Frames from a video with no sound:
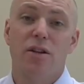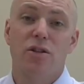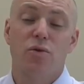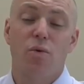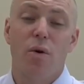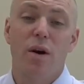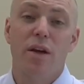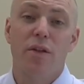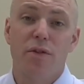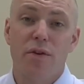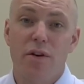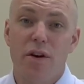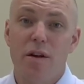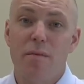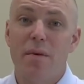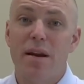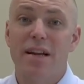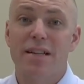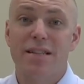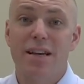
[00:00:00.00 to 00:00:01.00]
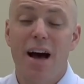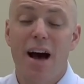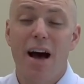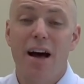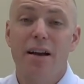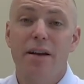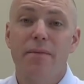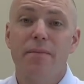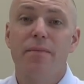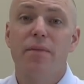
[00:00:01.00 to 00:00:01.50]
20 30 minutes
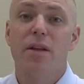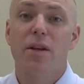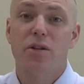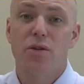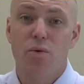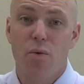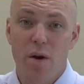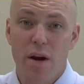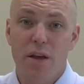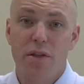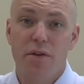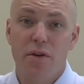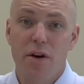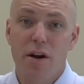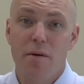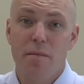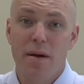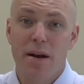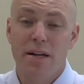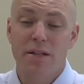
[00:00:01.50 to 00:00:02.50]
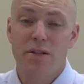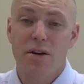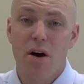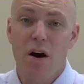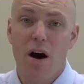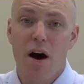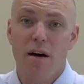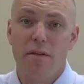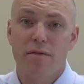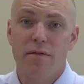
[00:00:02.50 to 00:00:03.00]
on, 20 30 minutes
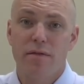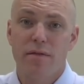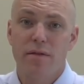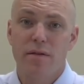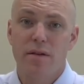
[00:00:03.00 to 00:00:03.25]
off.